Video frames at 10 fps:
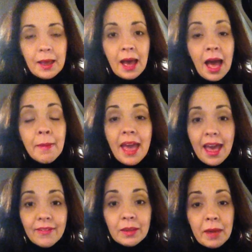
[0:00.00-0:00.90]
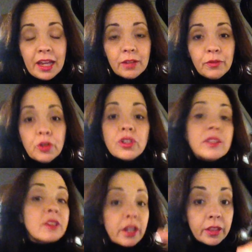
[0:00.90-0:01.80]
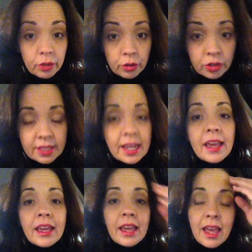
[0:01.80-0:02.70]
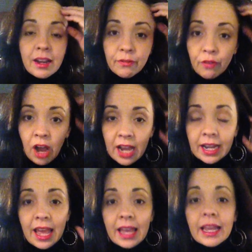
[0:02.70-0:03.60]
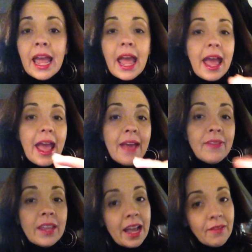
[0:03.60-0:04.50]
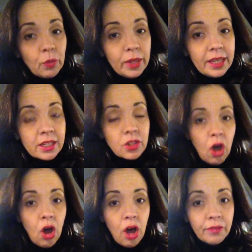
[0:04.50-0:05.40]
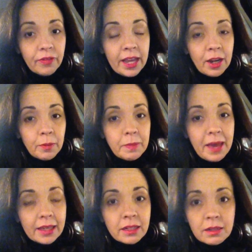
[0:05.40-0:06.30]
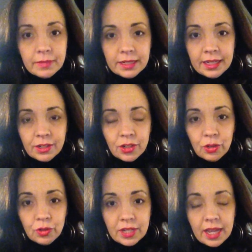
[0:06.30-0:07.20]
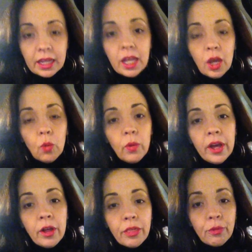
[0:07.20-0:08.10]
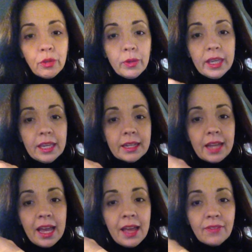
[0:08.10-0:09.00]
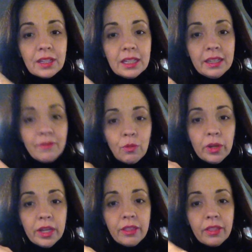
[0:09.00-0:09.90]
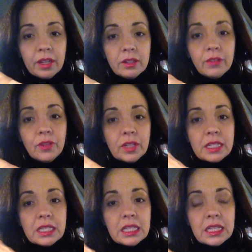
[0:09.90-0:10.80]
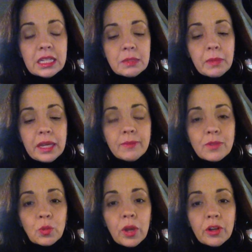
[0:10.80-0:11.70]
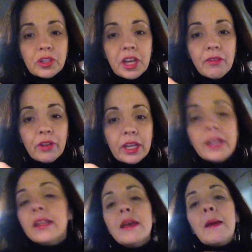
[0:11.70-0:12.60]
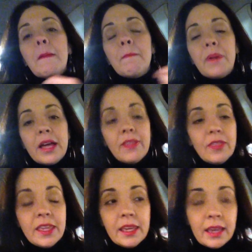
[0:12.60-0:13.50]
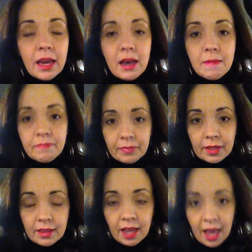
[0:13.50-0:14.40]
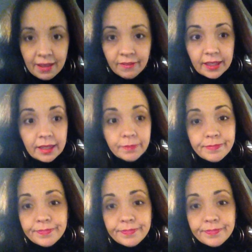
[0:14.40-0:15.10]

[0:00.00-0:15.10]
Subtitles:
having my infusions on a Thursday and a Friday, and then I have the weekend off, and I'll be back in on Monday and Tuesday. Well, through the weekend, I have to live with, I don't know if you can see this, my sweater's covering it, but the IV